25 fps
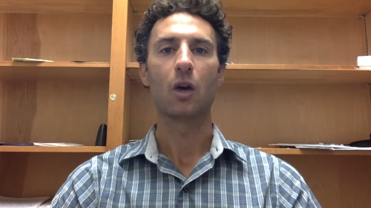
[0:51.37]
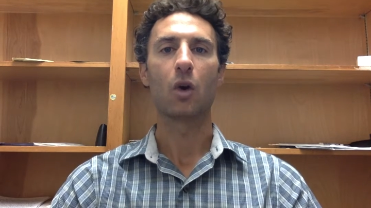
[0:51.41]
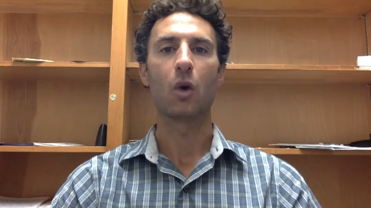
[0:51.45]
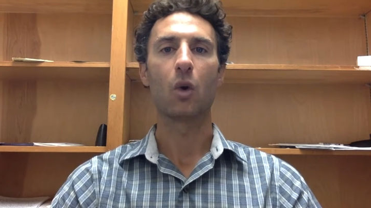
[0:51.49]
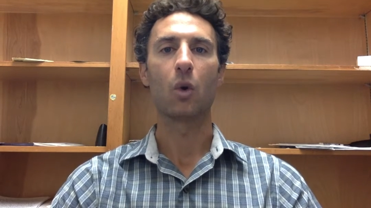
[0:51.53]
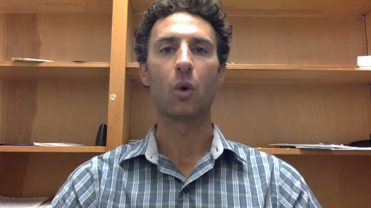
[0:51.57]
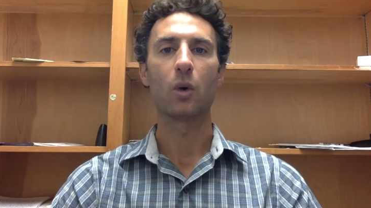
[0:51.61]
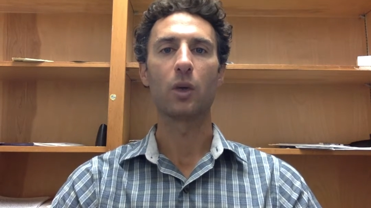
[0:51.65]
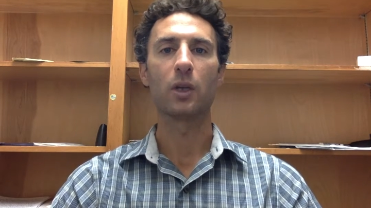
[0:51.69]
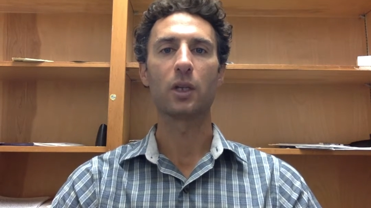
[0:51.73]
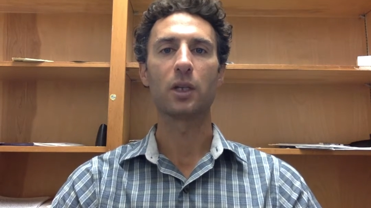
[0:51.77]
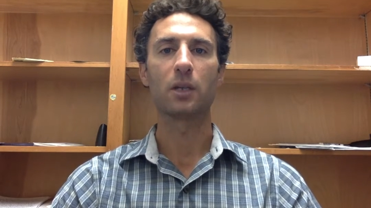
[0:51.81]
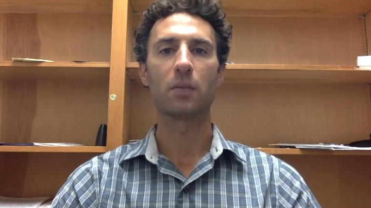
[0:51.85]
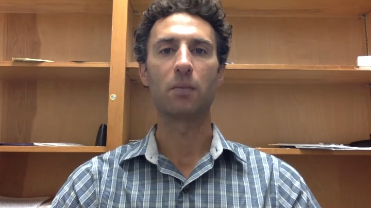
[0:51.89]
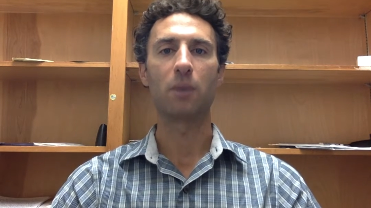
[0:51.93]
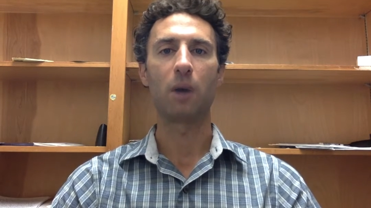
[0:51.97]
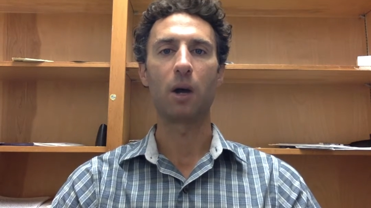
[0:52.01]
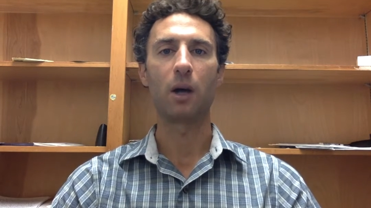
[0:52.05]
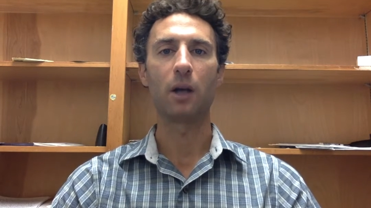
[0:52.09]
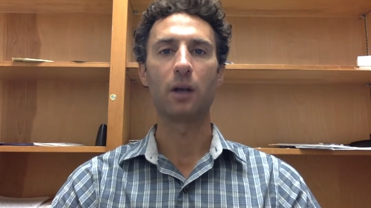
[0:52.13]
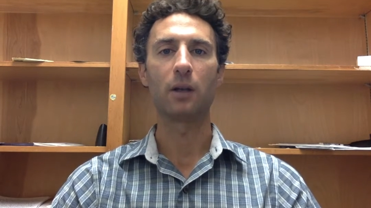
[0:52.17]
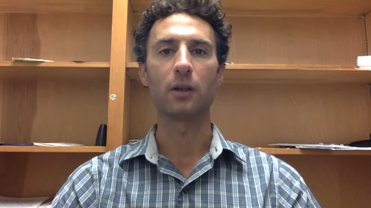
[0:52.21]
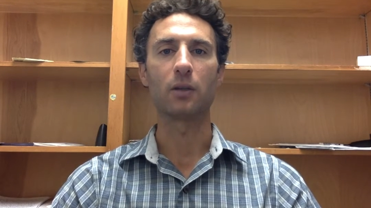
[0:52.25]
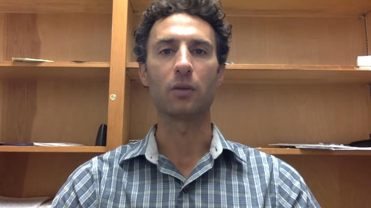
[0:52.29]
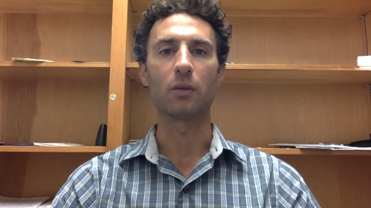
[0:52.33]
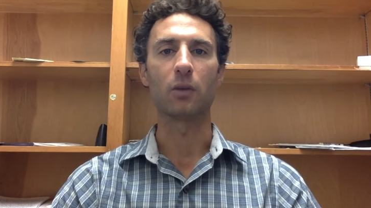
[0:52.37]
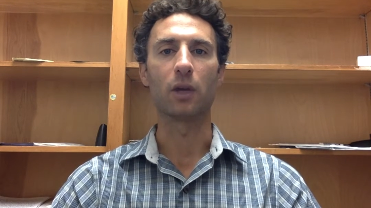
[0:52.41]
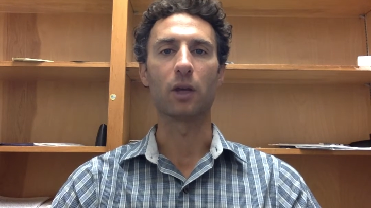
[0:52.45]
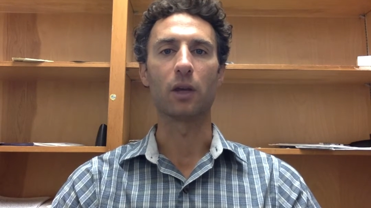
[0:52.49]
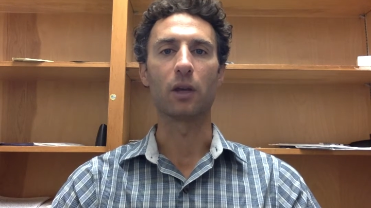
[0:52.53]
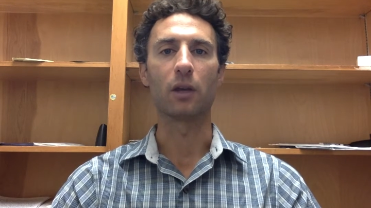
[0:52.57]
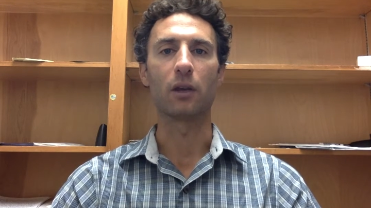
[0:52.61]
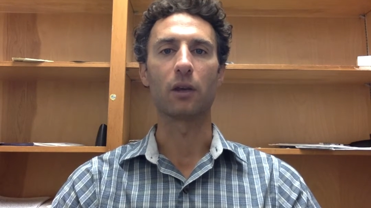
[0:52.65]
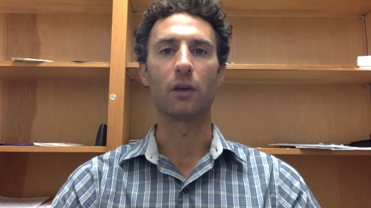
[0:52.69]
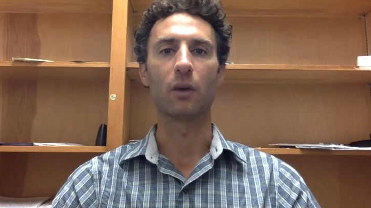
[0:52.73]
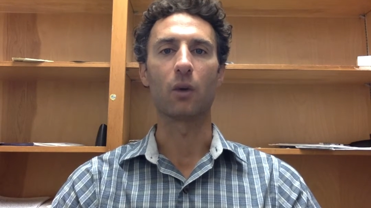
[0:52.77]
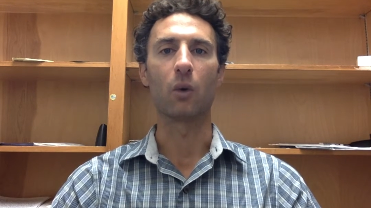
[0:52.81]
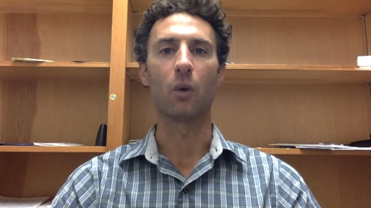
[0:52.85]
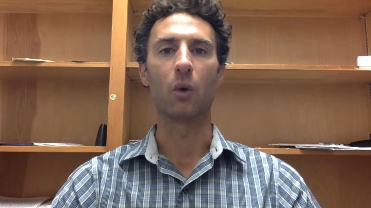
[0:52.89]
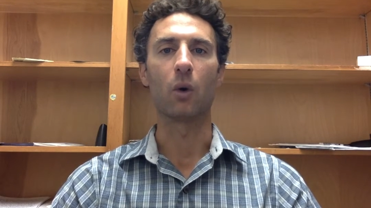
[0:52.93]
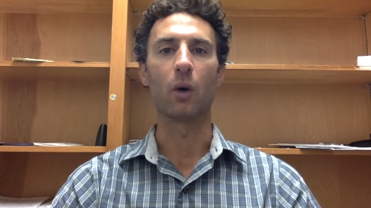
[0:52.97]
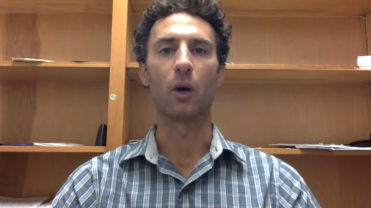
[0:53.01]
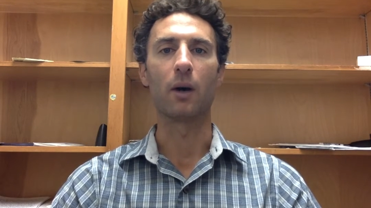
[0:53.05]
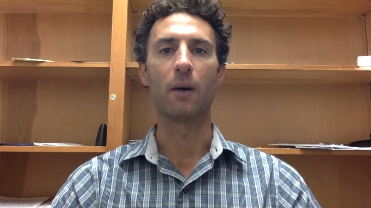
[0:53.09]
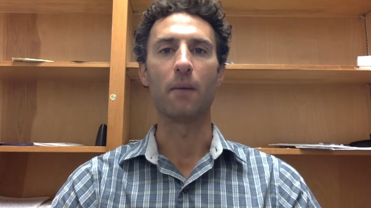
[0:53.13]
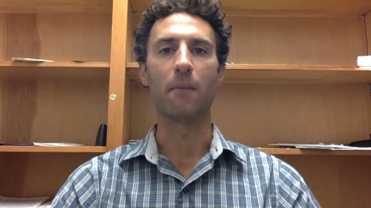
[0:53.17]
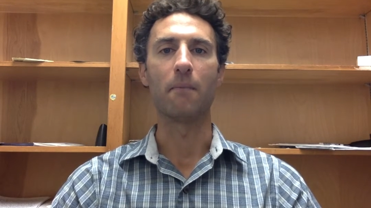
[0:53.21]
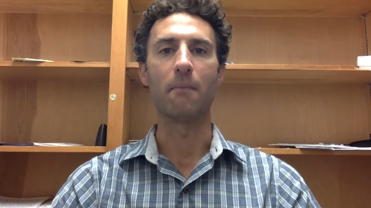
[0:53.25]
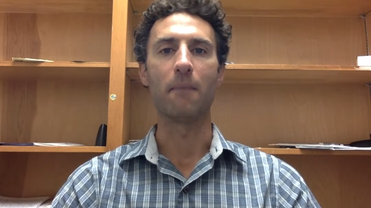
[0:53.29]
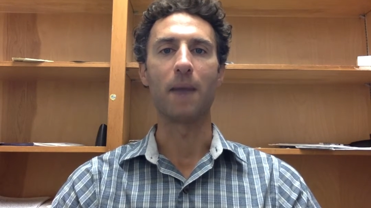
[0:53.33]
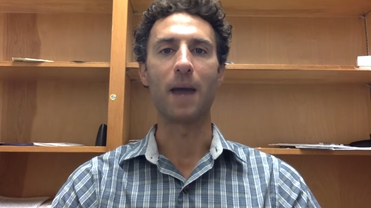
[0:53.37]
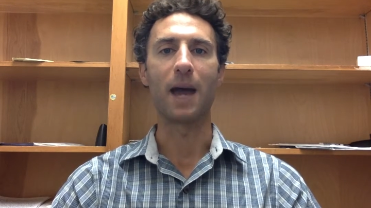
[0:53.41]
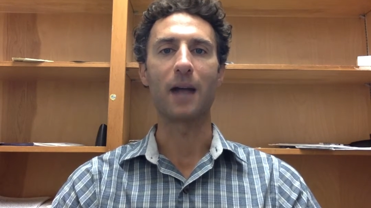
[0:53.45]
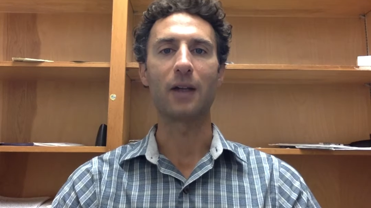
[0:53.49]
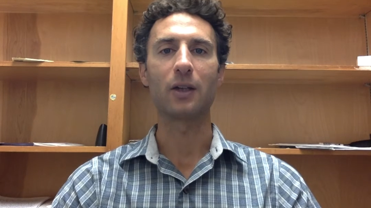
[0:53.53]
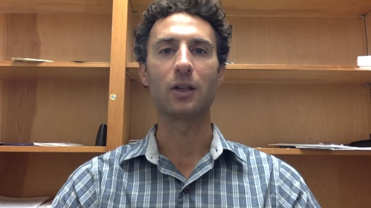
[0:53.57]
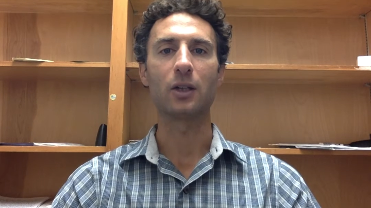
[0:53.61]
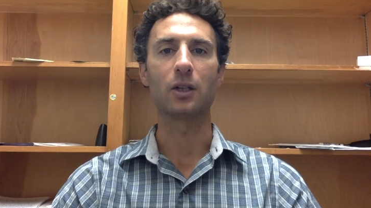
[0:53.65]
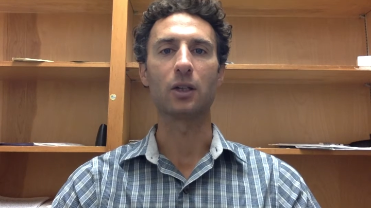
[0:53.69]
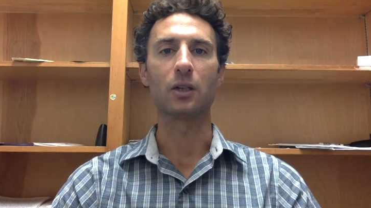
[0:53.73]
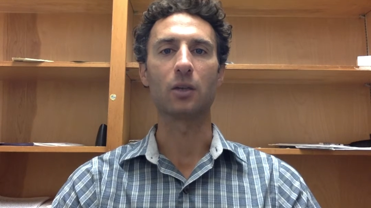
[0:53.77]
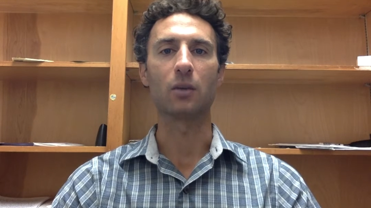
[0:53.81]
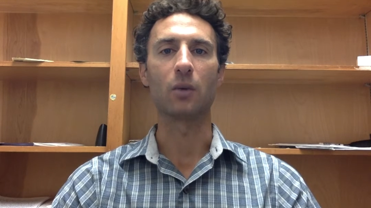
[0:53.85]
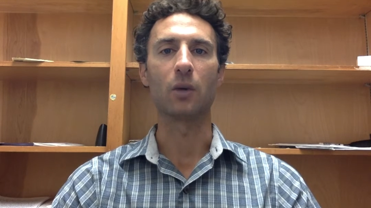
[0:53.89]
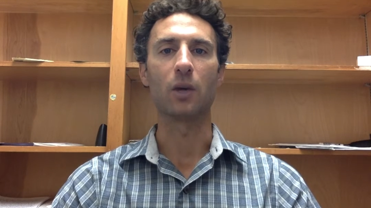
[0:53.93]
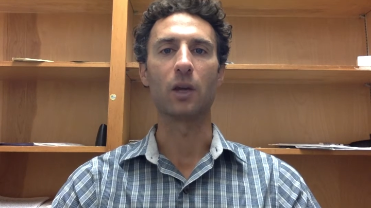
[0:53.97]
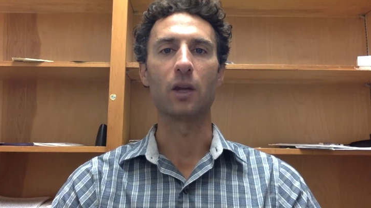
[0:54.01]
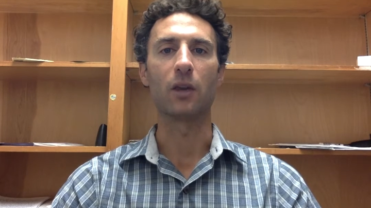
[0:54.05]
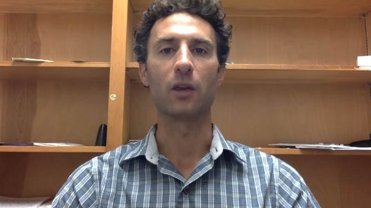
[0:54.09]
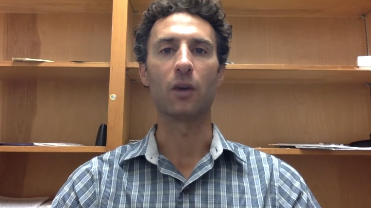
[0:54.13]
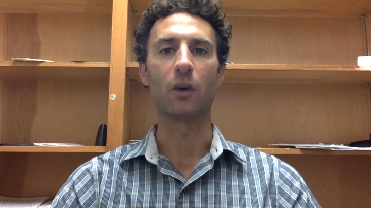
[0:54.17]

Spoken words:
corresponds with, or matches with,